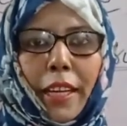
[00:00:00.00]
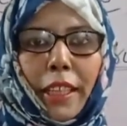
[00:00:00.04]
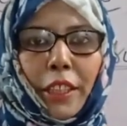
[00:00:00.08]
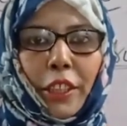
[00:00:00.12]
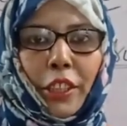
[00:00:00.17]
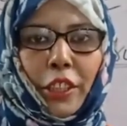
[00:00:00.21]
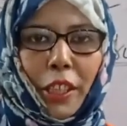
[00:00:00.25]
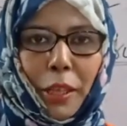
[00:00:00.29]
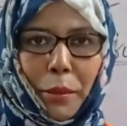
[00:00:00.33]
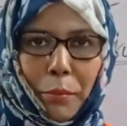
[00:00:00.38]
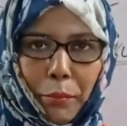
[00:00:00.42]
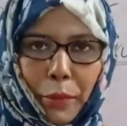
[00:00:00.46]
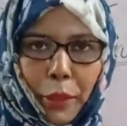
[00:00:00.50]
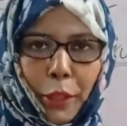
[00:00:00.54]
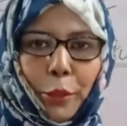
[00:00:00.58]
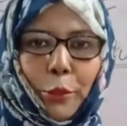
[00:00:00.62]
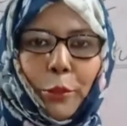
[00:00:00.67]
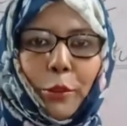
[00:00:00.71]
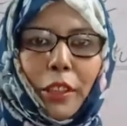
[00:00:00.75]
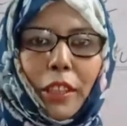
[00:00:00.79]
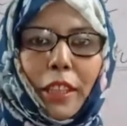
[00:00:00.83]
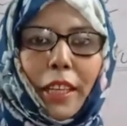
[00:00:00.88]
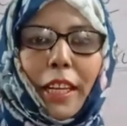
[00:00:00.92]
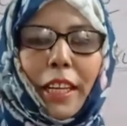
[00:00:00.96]
jump into
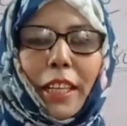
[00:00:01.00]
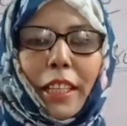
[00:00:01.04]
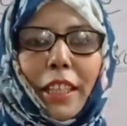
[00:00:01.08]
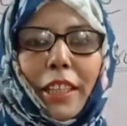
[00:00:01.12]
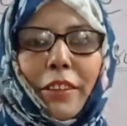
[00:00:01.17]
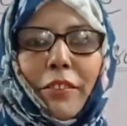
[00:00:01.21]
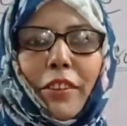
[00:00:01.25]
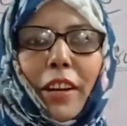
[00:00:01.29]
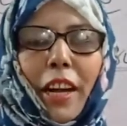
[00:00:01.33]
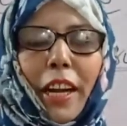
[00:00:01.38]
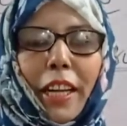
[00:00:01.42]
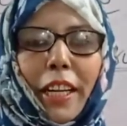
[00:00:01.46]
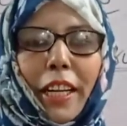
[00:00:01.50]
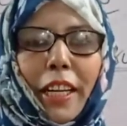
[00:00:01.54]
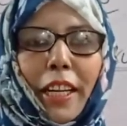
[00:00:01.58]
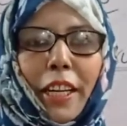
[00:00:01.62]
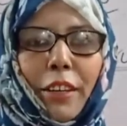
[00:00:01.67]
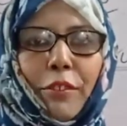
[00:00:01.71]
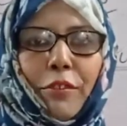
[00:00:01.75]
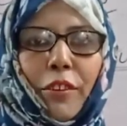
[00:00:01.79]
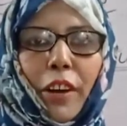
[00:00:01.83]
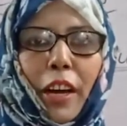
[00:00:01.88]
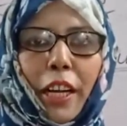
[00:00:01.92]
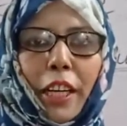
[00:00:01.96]
the narrative writing
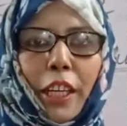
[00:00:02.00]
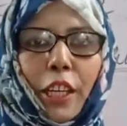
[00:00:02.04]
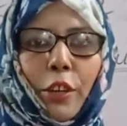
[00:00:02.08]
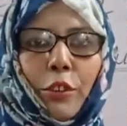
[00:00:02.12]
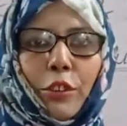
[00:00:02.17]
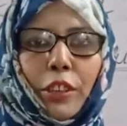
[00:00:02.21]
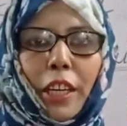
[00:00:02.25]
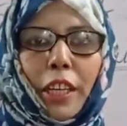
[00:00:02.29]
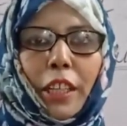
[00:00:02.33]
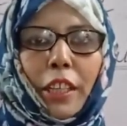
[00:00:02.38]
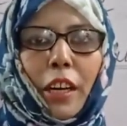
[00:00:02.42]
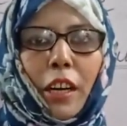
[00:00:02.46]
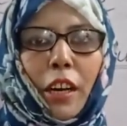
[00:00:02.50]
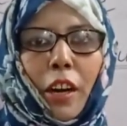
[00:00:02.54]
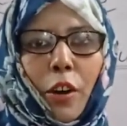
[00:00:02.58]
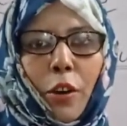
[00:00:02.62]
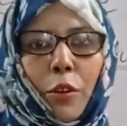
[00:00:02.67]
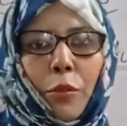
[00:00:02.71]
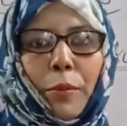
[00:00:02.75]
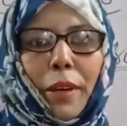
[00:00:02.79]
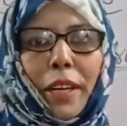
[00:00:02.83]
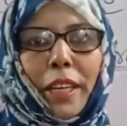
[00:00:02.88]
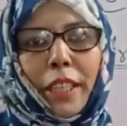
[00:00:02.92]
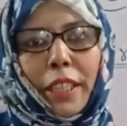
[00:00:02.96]
and find out that
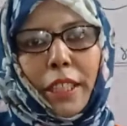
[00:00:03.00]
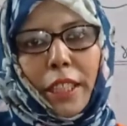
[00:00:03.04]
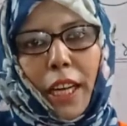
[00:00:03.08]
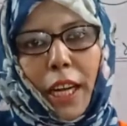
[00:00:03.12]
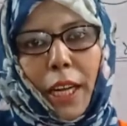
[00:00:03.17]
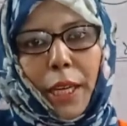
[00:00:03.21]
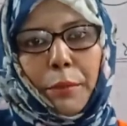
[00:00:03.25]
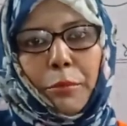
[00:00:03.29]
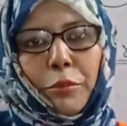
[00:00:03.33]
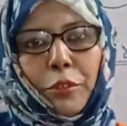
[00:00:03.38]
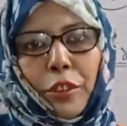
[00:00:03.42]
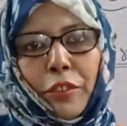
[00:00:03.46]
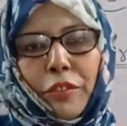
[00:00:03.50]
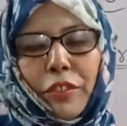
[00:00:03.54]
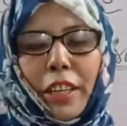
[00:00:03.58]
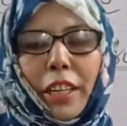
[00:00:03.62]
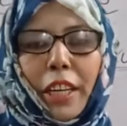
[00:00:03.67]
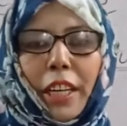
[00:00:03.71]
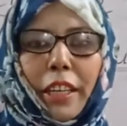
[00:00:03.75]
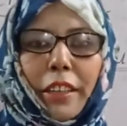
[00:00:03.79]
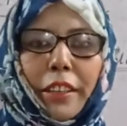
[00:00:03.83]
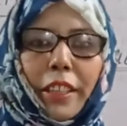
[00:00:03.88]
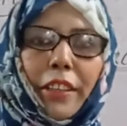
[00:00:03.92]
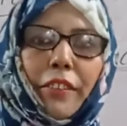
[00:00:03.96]
how many types of the
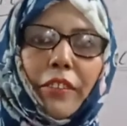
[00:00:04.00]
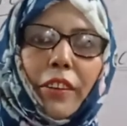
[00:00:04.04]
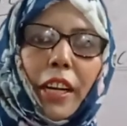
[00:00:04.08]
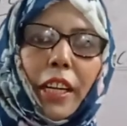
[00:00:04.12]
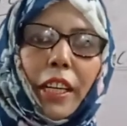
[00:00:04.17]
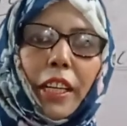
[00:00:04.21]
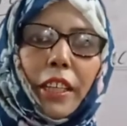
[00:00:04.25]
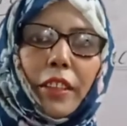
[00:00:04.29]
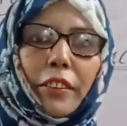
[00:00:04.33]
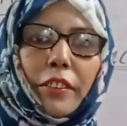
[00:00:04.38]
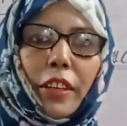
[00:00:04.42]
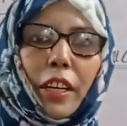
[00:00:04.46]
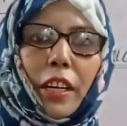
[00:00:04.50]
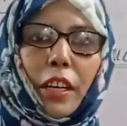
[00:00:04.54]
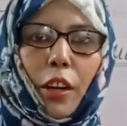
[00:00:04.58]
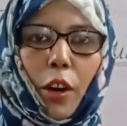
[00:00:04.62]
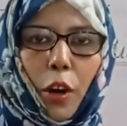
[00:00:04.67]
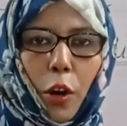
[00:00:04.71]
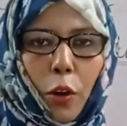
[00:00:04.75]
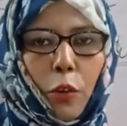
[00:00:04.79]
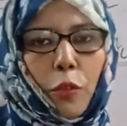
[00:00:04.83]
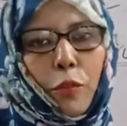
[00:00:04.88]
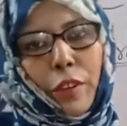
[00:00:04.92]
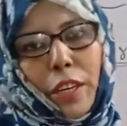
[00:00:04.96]
narrative writings are,
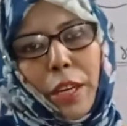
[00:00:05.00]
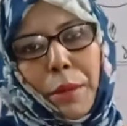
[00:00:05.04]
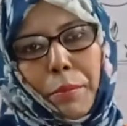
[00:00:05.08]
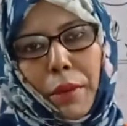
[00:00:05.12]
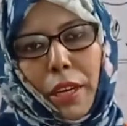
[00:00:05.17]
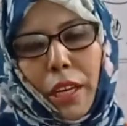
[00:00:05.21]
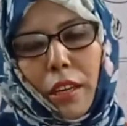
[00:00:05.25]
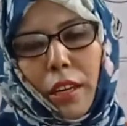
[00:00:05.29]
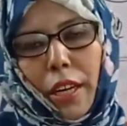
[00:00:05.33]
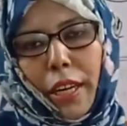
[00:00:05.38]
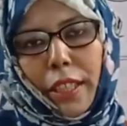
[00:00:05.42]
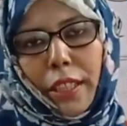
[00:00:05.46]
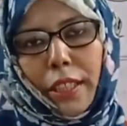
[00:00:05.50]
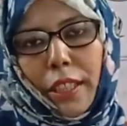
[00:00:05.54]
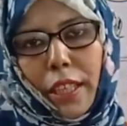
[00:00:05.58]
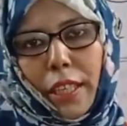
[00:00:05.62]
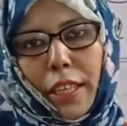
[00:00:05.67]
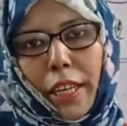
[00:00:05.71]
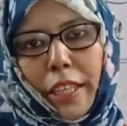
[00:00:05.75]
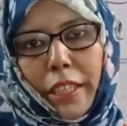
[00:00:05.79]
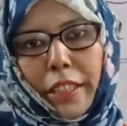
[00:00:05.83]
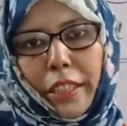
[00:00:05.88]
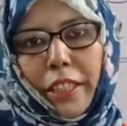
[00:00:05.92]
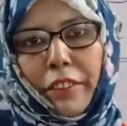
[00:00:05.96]
how we may write the
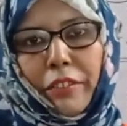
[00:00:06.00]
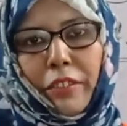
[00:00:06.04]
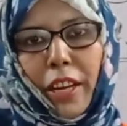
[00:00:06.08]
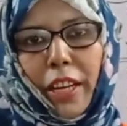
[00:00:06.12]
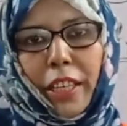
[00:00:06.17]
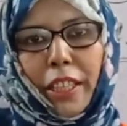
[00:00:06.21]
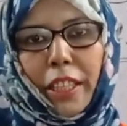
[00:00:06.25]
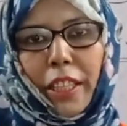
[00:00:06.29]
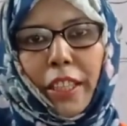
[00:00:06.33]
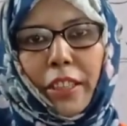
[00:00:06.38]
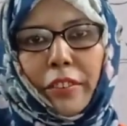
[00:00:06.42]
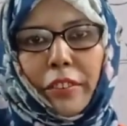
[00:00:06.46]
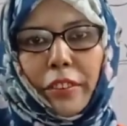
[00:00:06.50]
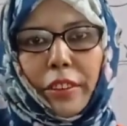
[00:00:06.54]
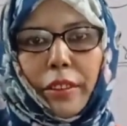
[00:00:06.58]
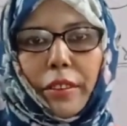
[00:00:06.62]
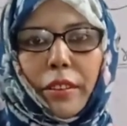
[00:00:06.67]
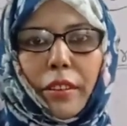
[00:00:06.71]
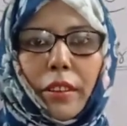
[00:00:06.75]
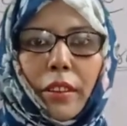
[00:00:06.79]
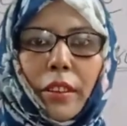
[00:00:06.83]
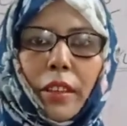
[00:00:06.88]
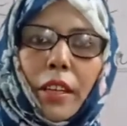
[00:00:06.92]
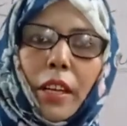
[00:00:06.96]
narrative writings,
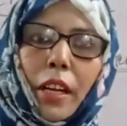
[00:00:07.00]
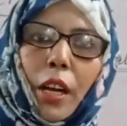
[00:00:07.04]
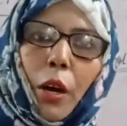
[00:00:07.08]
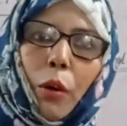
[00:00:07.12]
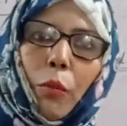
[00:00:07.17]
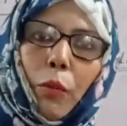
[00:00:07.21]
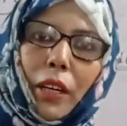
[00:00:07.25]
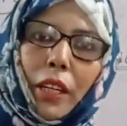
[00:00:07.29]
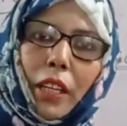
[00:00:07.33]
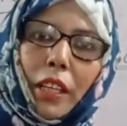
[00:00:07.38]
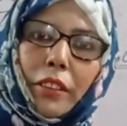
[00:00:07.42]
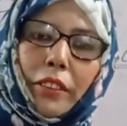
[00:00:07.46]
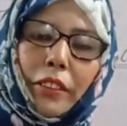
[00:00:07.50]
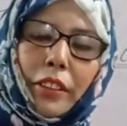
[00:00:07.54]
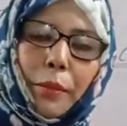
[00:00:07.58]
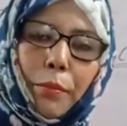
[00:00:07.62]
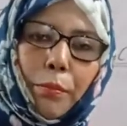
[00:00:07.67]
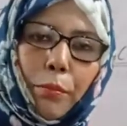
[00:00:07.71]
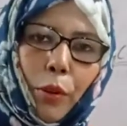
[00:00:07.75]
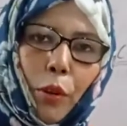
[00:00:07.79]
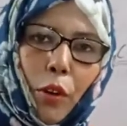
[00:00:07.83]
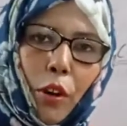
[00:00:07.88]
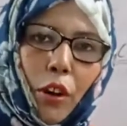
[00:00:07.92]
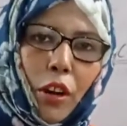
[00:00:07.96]
what is the
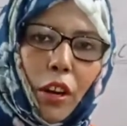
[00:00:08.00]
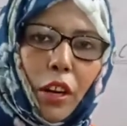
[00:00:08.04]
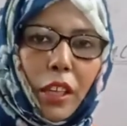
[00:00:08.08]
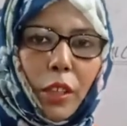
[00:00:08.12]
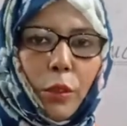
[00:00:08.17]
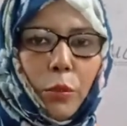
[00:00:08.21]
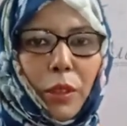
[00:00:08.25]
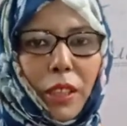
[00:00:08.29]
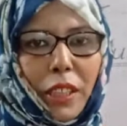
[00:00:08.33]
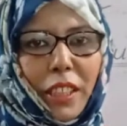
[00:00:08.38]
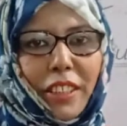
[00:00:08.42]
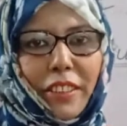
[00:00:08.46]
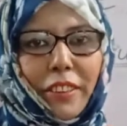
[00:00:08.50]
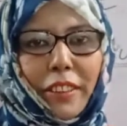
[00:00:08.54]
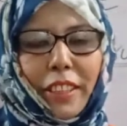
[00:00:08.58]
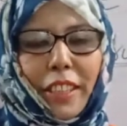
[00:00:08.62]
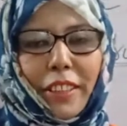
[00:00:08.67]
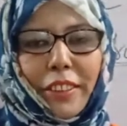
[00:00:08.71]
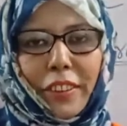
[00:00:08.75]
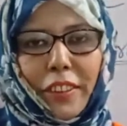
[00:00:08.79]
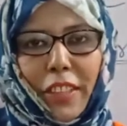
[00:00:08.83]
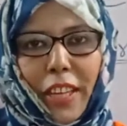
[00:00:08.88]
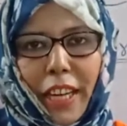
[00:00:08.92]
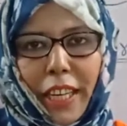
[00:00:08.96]
plot, what is the
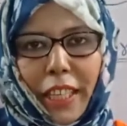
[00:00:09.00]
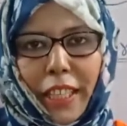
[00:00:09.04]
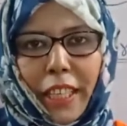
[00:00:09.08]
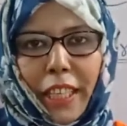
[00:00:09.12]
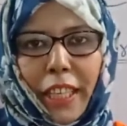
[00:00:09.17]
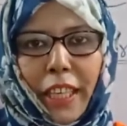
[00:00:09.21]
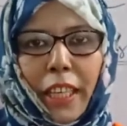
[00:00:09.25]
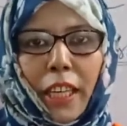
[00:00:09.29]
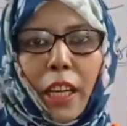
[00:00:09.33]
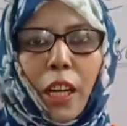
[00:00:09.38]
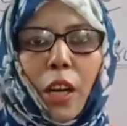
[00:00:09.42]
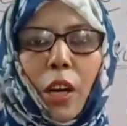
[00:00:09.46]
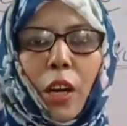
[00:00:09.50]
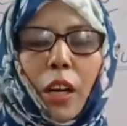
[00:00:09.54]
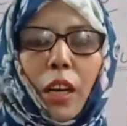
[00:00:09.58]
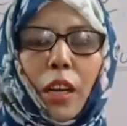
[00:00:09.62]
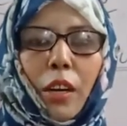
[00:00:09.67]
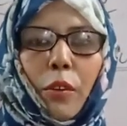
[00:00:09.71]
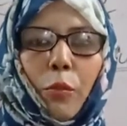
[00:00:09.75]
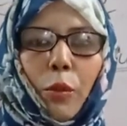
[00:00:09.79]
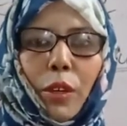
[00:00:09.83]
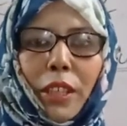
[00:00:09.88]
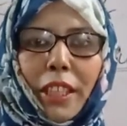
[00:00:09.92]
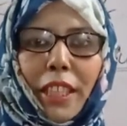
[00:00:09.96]
setting,
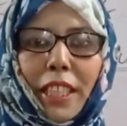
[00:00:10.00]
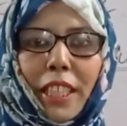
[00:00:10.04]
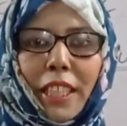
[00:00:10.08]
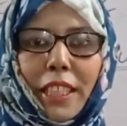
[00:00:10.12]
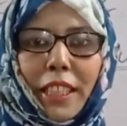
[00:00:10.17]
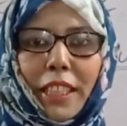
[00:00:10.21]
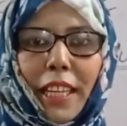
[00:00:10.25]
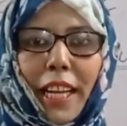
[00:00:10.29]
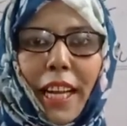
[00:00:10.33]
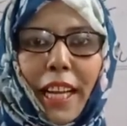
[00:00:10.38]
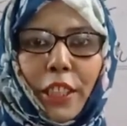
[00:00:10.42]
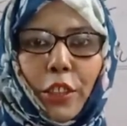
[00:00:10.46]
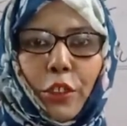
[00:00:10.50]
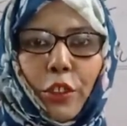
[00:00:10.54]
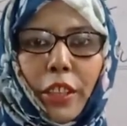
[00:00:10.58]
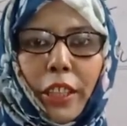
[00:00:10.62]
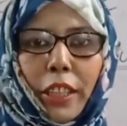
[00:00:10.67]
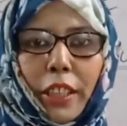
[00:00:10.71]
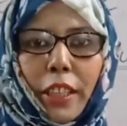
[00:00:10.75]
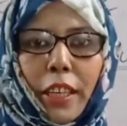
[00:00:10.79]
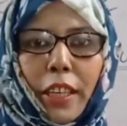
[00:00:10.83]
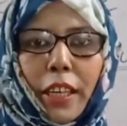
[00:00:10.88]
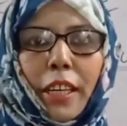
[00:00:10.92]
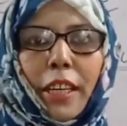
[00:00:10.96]
what is actually
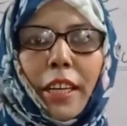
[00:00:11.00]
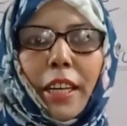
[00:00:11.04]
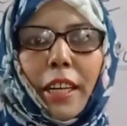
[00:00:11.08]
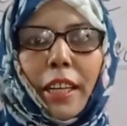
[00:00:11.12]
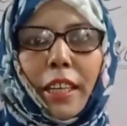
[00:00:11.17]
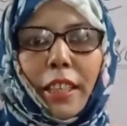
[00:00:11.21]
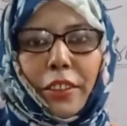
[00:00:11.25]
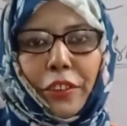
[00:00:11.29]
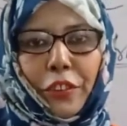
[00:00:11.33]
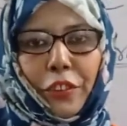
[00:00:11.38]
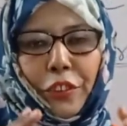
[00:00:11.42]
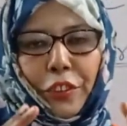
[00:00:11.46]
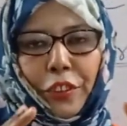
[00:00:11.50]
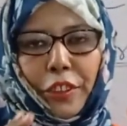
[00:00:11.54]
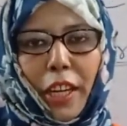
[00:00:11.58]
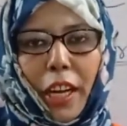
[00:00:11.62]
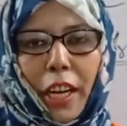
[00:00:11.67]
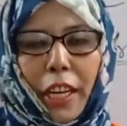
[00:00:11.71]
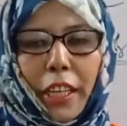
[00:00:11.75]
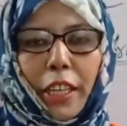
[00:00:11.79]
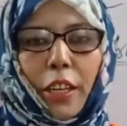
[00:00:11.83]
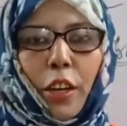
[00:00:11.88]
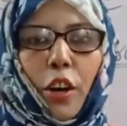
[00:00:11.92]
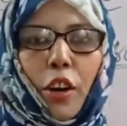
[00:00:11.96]
the
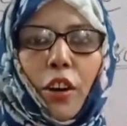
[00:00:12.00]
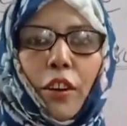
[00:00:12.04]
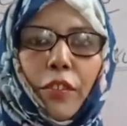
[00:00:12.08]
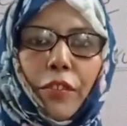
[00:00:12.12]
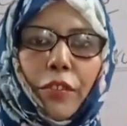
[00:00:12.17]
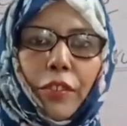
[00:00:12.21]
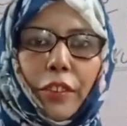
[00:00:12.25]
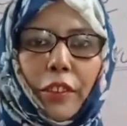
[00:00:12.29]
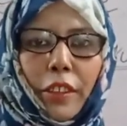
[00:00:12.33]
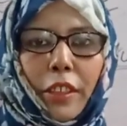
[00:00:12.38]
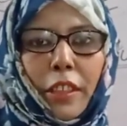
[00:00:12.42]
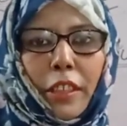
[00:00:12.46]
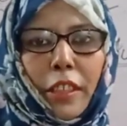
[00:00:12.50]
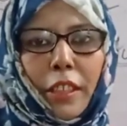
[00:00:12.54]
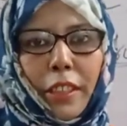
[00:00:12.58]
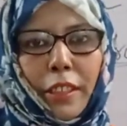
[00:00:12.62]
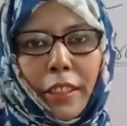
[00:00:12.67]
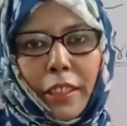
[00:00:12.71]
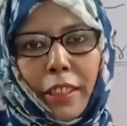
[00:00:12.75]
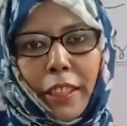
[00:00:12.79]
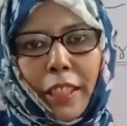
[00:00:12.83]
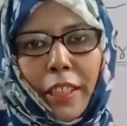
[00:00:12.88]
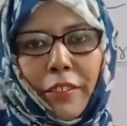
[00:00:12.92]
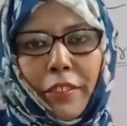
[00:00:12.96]
style
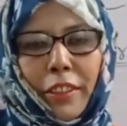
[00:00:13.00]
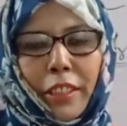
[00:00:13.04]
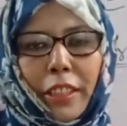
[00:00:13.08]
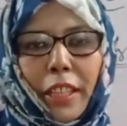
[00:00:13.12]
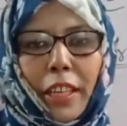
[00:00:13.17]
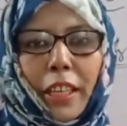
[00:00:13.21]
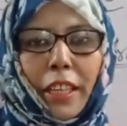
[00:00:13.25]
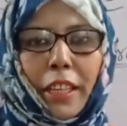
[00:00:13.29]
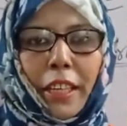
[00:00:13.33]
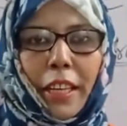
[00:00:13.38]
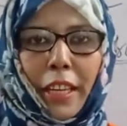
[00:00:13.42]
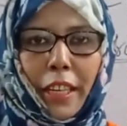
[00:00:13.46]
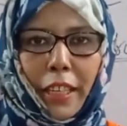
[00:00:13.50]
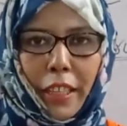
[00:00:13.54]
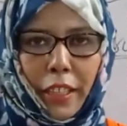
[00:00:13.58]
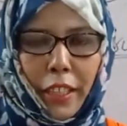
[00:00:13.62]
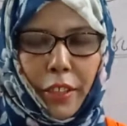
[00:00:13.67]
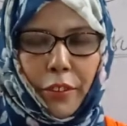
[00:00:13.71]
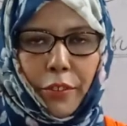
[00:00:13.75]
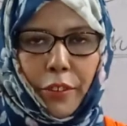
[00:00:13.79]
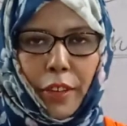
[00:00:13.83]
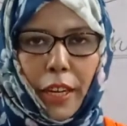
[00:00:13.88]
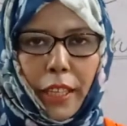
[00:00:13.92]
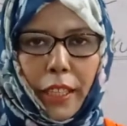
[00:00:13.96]
of giving the
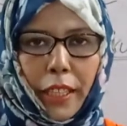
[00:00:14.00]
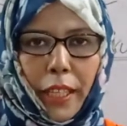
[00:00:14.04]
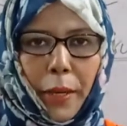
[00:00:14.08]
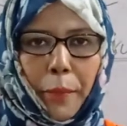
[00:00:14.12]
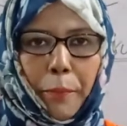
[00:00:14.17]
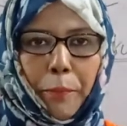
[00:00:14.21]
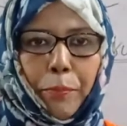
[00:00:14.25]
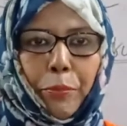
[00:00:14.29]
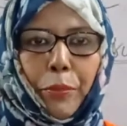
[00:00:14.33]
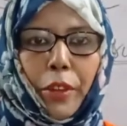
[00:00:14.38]
narrative writing.